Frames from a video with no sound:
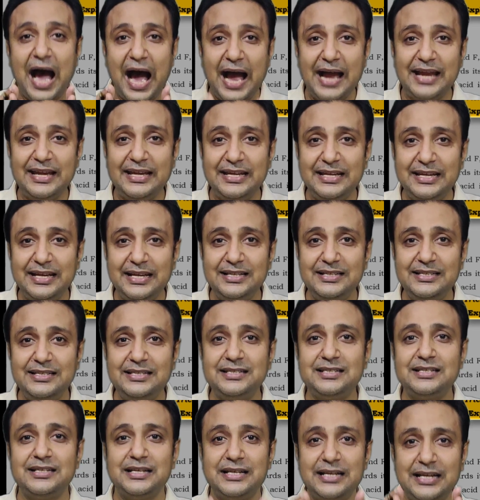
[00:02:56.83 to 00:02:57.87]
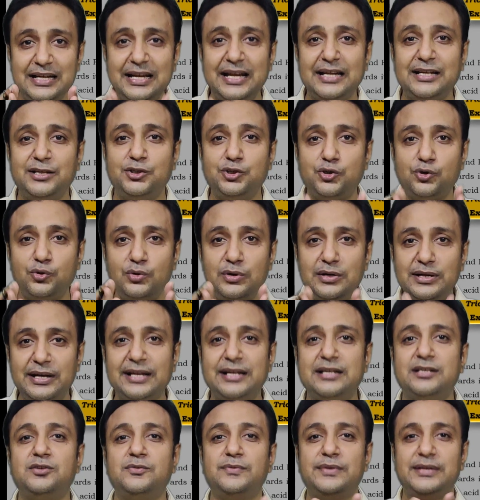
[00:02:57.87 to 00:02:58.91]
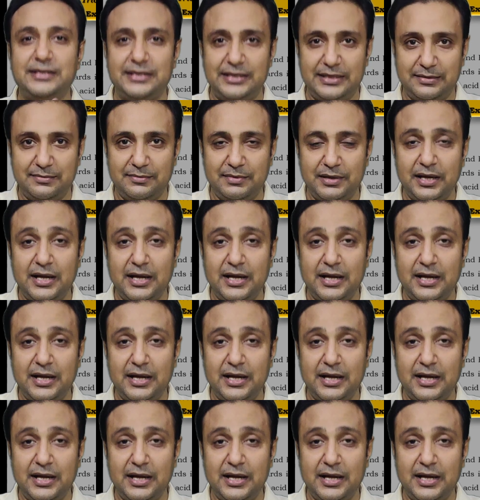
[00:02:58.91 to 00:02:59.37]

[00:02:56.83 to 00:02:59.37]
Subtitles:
highest electronegativity.